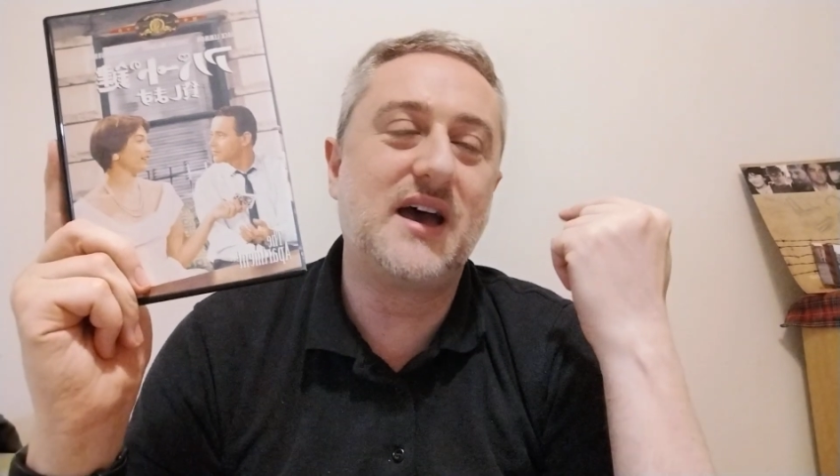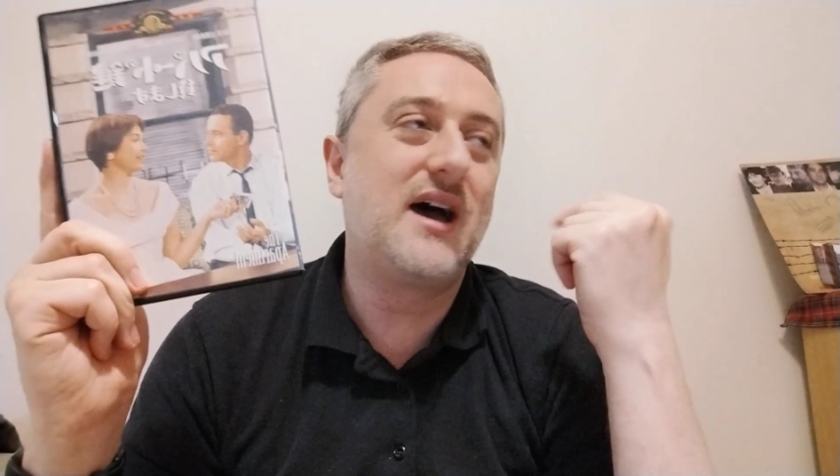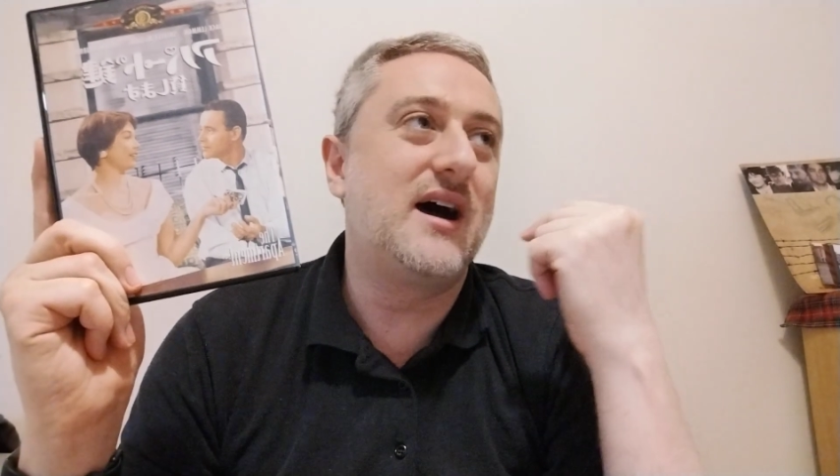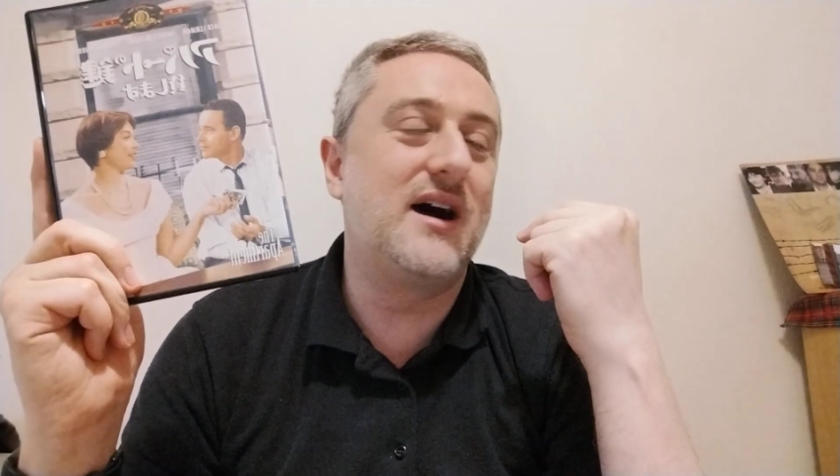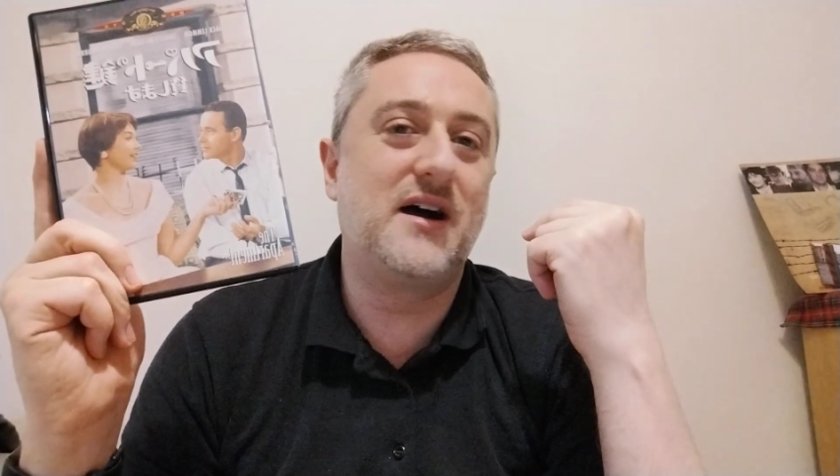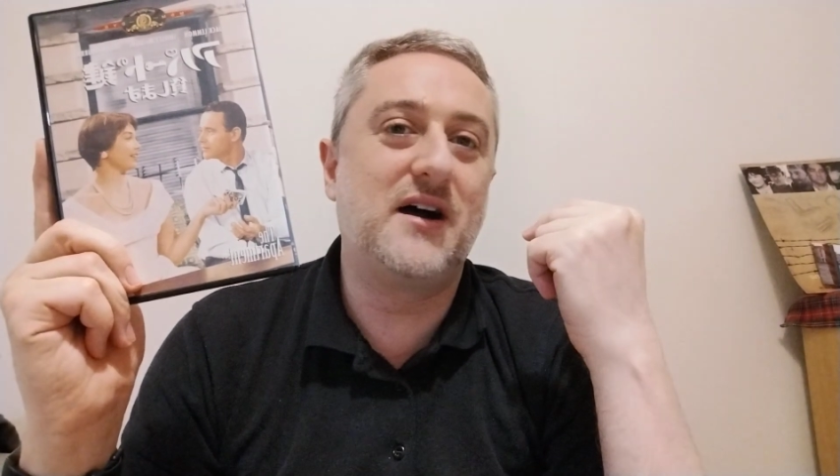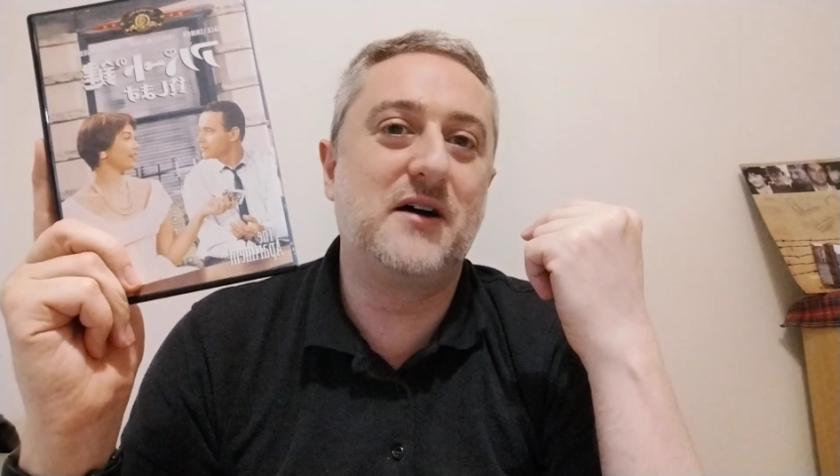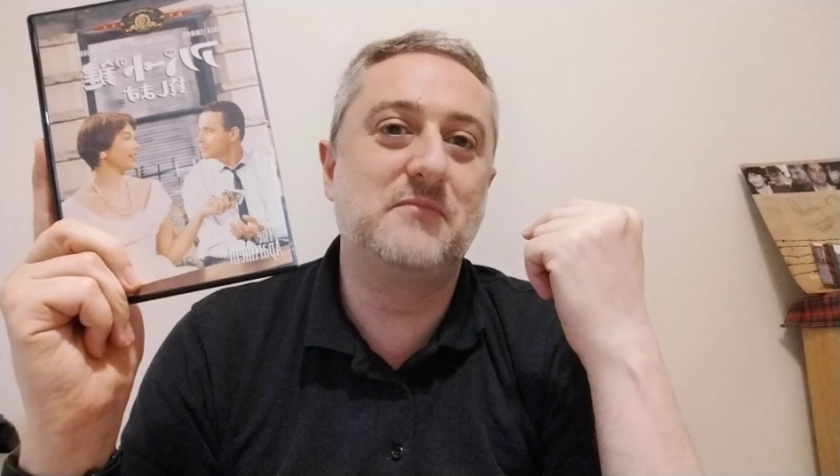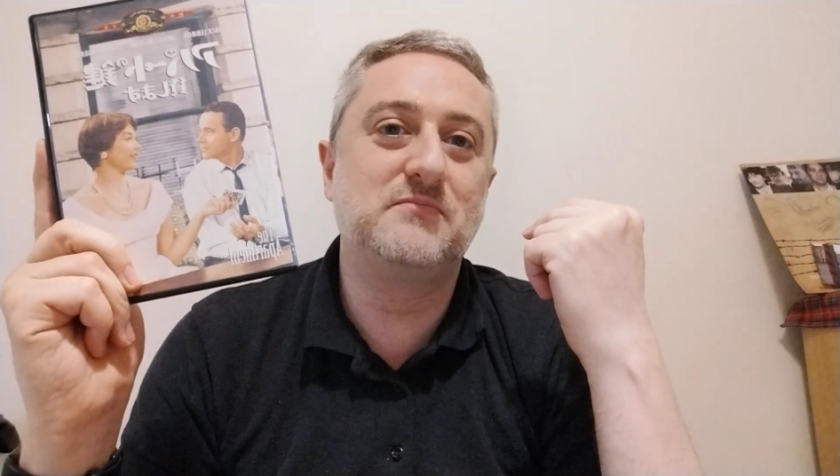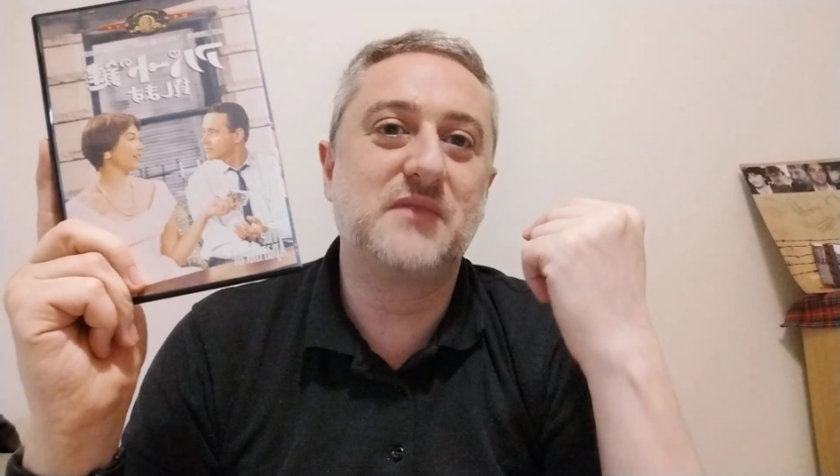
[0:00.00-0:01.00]

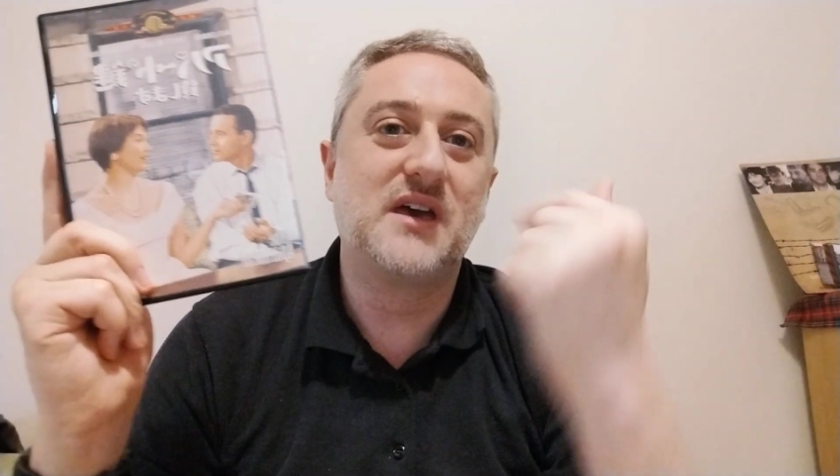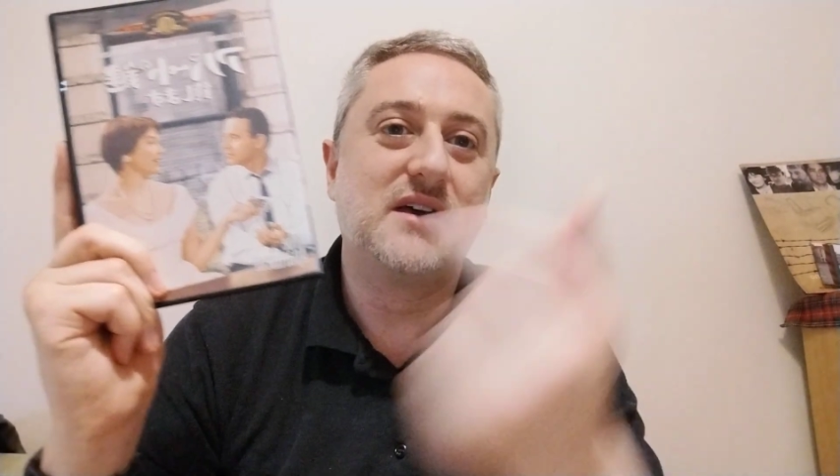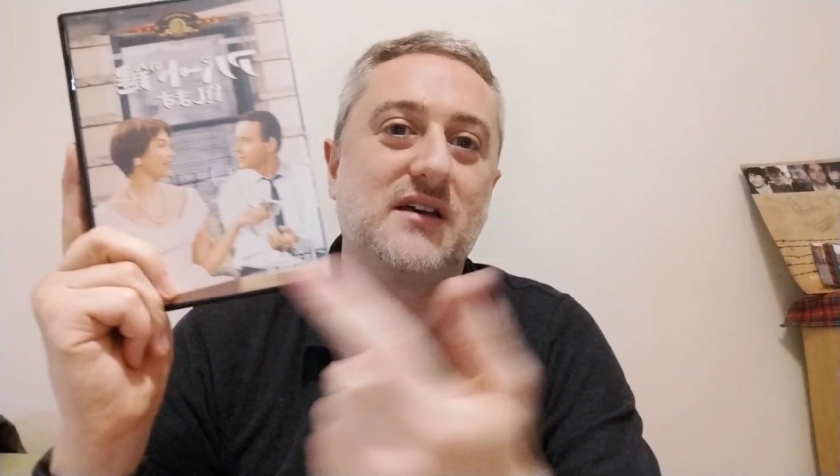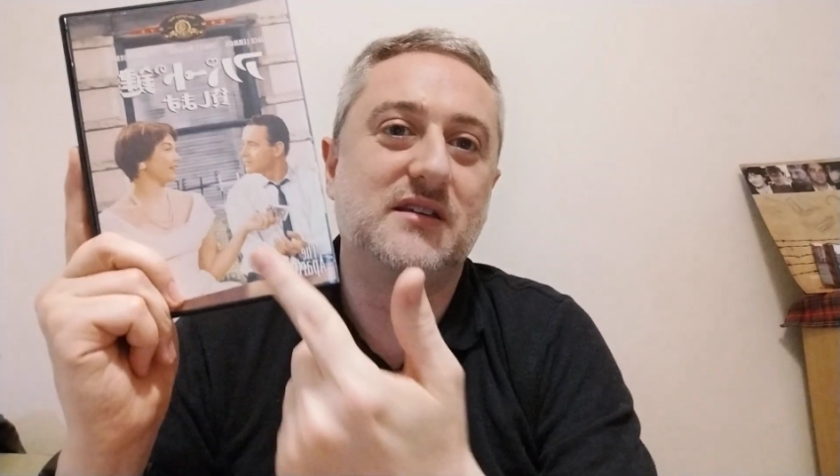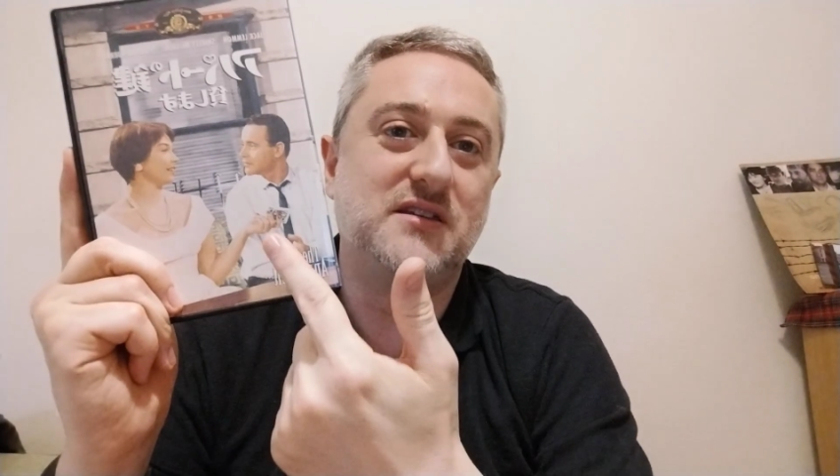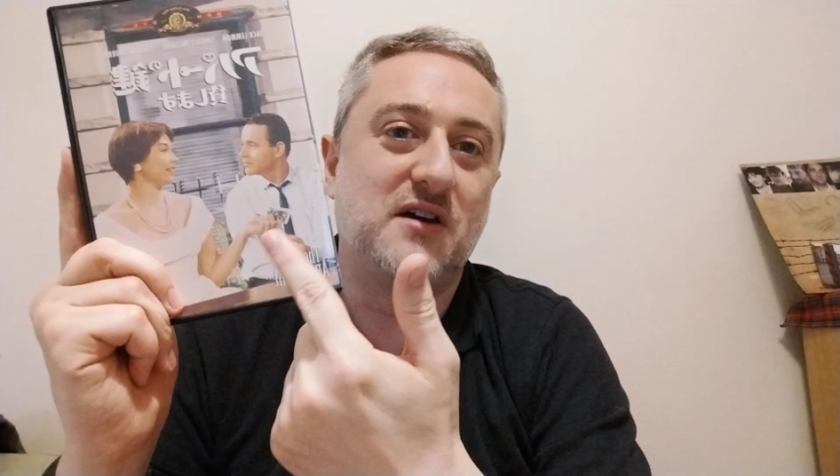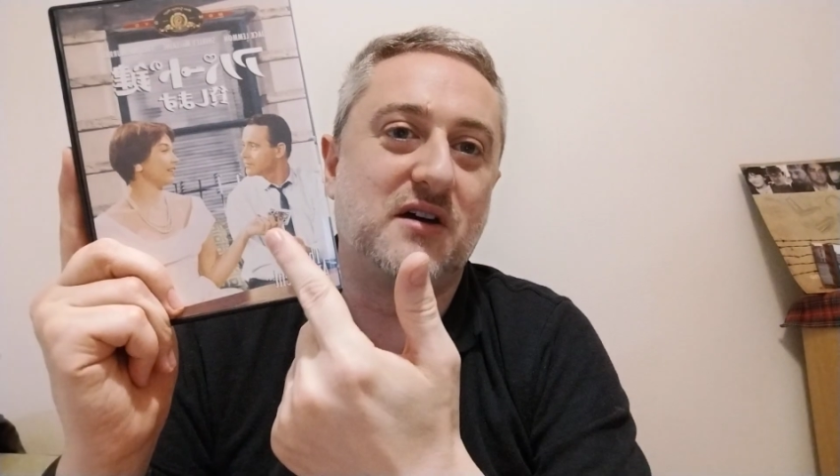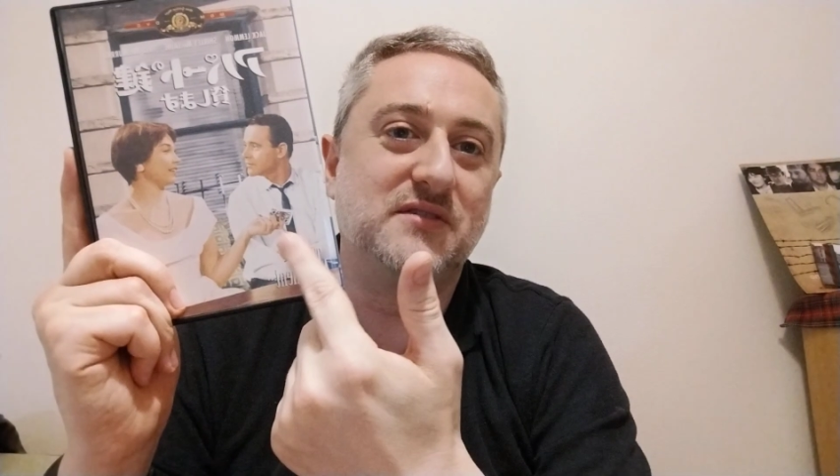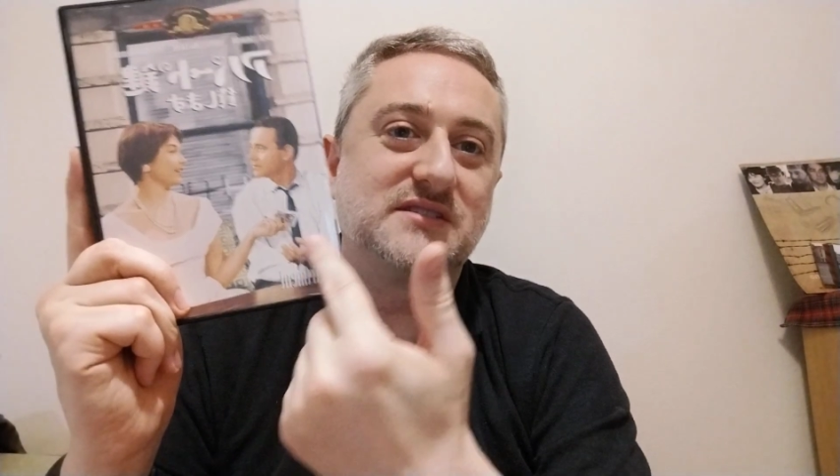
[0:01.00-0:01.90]
Obviously,